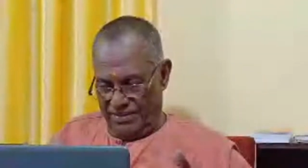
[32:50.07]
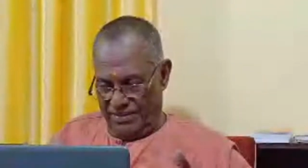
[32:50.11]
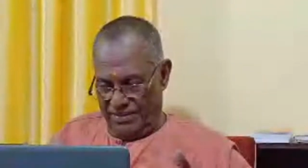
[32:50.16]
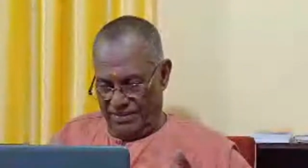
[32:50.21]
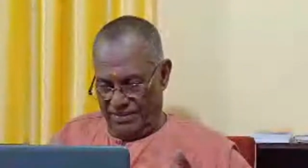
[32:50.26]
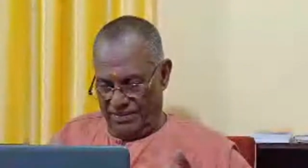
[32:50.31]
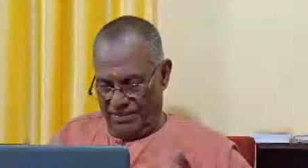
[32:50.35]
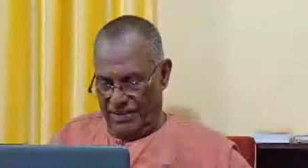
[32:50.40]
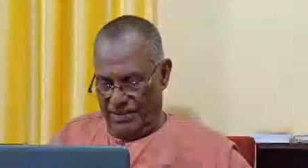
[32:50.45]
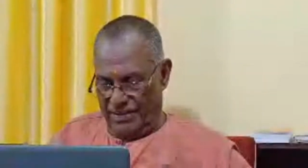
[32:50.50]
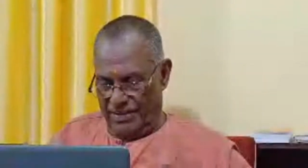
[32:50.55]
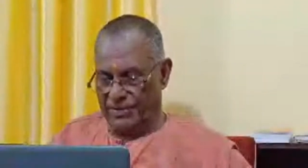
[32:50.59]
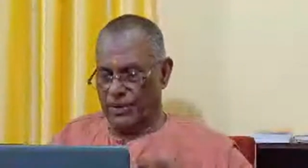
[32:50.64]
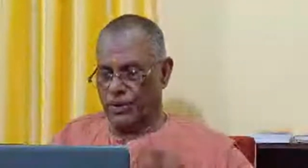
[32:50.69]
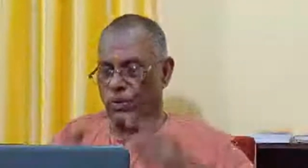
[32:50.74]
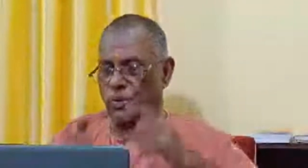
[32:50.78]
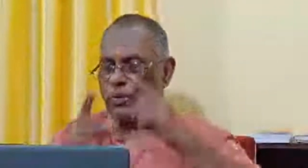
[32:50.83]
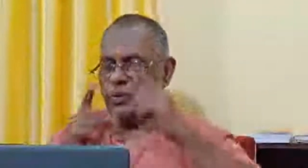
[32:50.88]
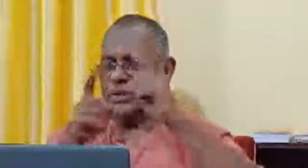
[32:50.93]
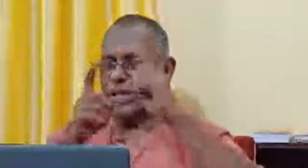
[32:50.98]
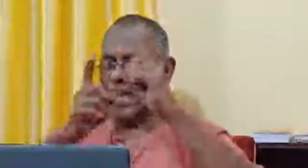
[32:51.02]
when we
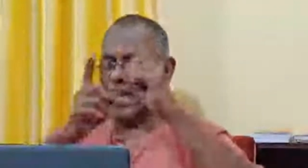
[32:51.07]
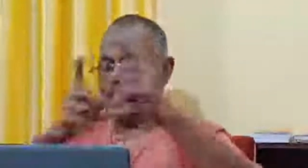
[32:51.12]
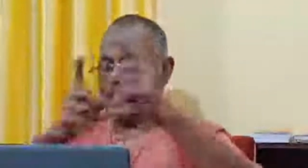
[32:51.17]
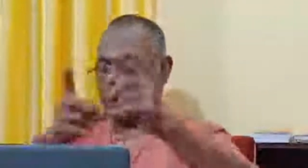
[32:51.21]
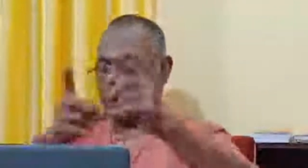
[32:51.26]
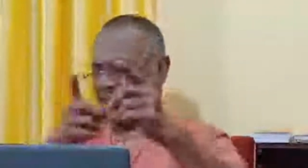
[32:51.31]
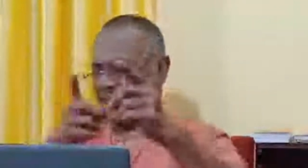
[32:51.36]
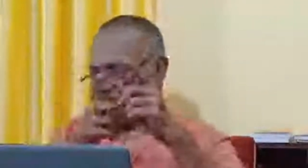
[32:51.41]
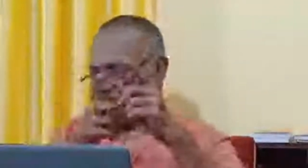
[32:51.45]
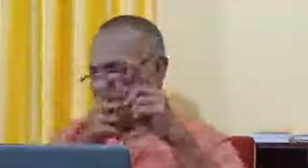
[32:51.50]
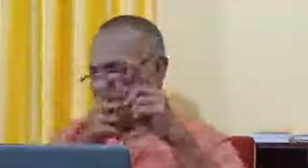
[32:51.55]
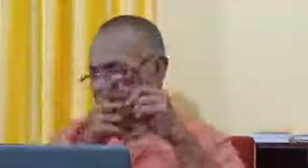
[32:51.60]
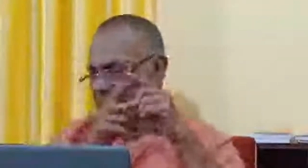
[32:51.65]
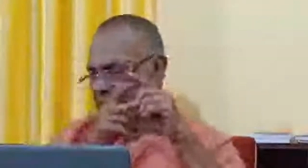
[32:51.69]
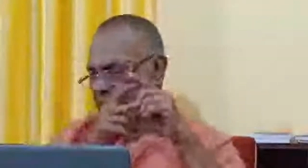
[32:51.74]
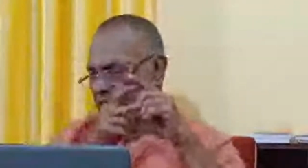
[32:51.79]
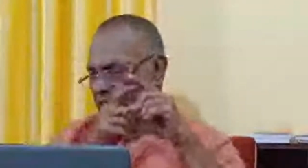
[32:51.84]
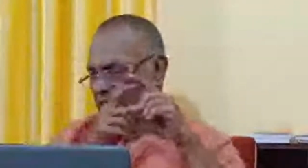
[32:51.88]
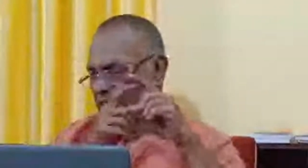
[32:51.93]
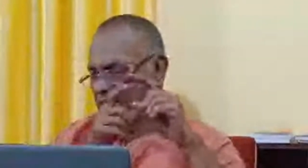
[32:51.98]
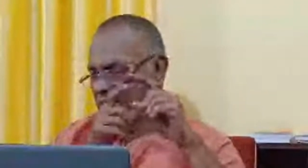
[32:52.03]
go to the highest,
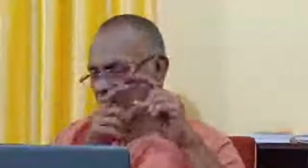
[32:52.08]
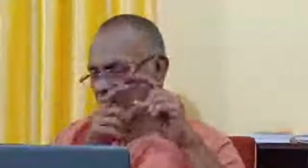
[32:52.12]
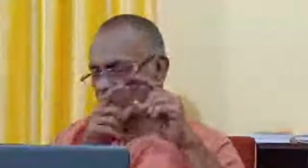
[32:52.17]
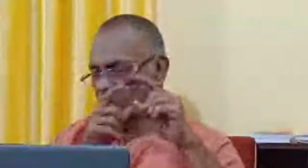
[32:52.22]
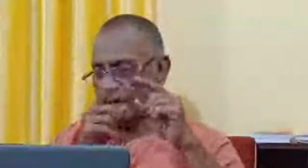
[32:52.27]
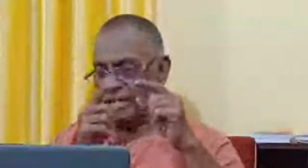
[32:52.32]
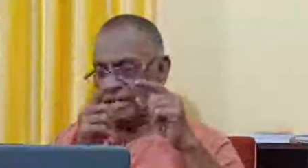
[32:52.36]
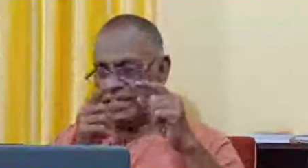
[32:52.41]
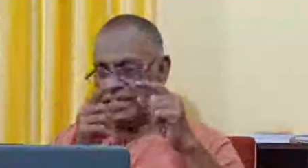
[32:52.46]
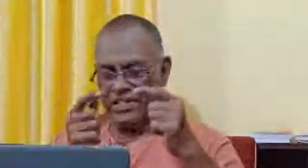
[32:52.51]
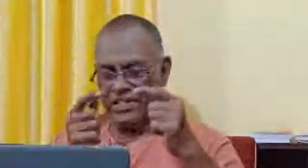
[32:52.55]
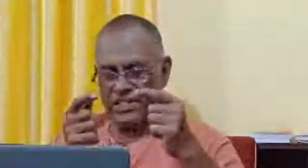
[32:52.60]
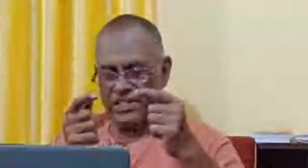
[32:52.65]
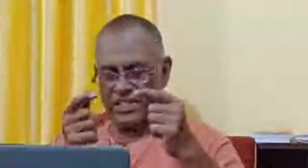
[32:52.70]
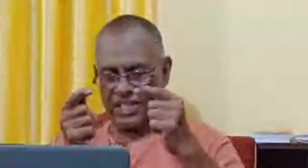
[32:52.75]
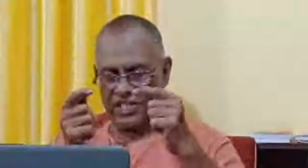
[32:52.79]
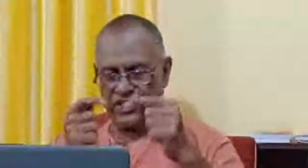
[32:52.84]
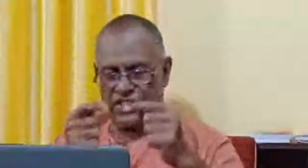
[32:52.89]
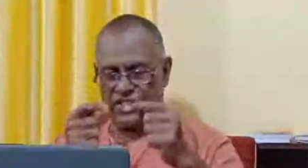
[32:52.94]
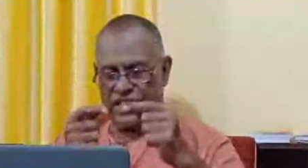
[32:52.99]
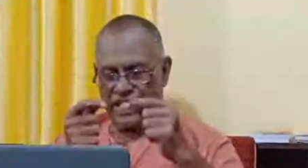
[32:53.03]
that is what he has
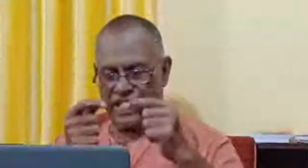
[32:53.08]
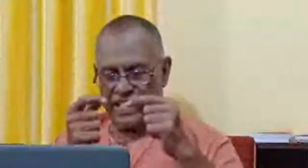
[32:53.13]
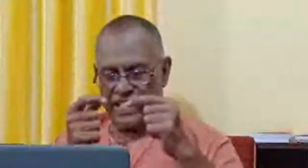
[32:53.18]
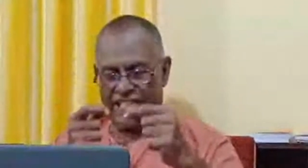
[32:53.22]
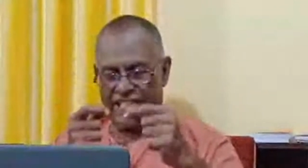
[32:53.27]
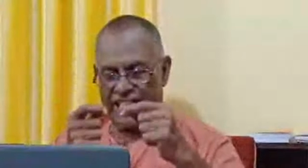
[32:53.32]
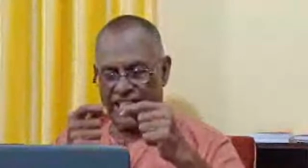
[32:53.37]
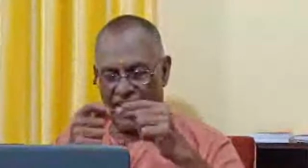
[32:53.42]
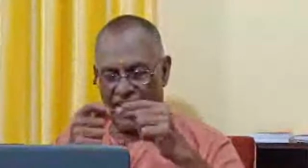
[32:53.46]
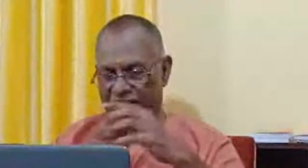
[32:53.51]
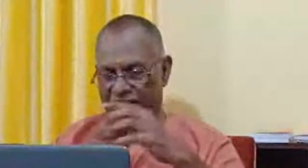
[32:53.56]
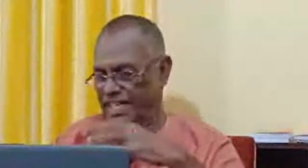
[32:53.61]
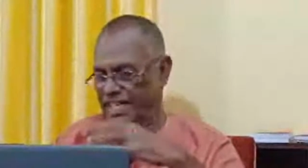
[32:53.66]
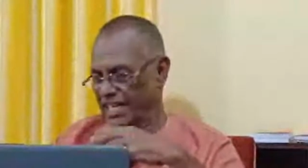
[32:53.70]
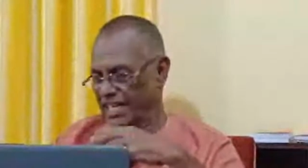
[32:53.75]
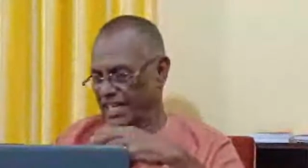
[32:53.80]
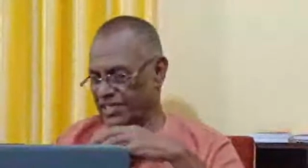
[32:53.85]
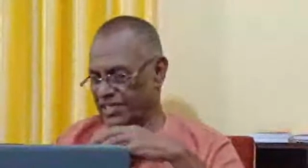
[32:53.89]
touched and kindled in us,